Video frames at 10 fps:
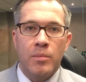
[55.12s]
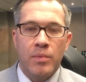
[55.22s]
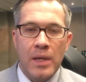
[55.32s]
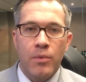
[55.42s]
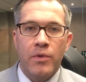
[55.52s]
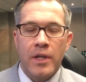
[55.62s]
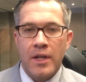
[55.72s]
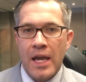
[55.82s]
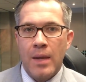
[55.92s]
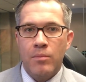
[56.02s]
people that
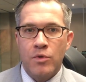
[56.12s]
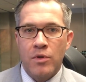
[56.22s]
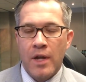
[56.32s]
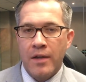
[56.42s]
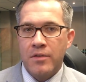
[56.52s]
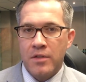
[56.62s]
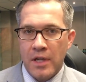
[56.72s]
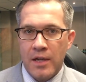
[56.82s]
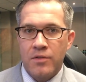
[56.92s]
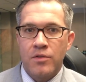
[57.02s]
came to the United
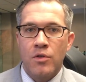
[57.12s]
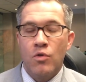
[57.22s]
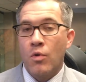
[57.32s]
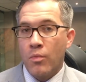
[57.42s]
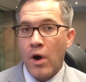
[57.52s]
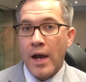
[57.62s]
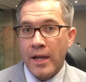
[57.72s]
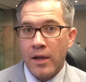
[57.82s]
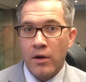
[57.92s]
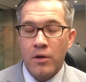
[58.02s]
States who were brought
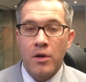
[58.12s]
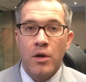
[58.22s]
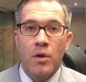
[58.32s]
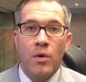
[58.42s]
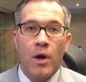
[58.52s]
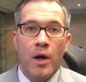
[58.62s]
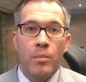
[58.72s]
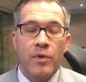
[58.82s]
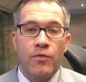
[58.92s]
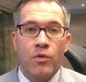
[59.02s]
here
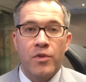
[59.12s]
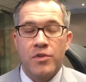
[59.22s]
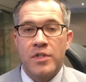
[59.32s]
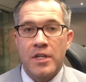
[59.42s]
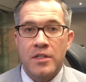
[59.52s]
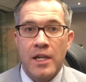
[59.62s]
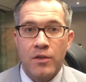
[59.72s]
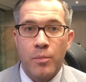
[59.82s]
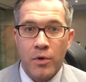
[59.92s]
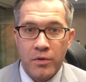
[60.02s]
before their
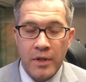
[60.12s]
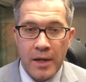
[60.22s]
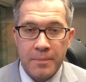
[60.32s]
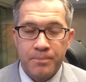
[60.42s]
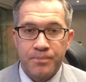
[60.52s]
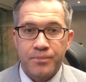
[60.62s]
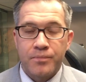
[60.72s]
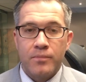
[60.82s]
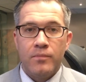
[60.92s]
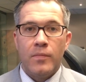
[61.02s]
16th birthday.
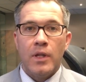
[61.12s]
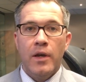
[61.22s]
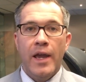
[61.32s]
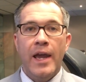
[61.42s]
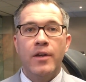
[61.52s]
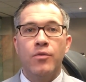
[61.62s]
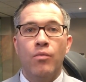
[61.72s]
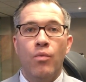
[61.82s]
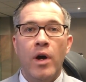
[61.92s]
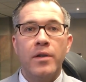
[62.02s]

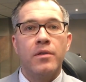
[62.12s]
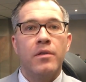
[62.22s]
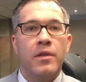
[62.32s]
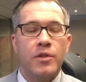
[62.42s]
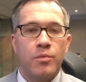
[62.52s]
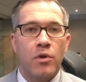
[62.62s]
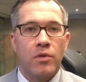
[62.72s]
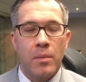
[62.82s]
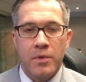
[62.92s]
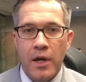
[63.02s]
And what this
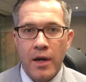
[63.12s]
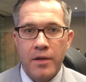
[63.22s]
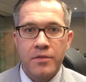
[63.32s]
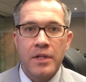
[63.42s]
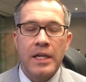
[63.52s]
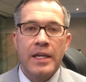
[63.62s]
program does